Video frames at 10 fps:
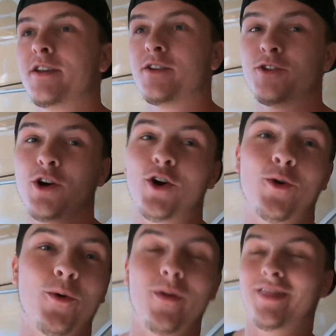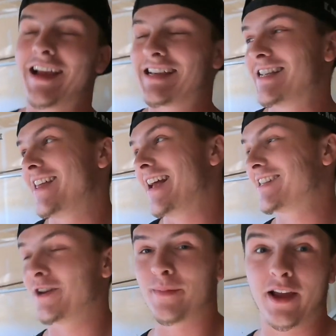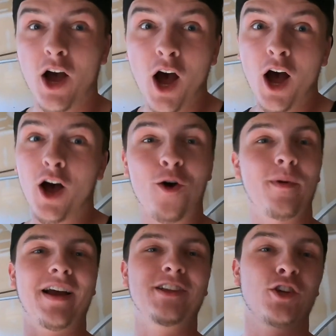So like I said, that's gonna be like, oh my God, so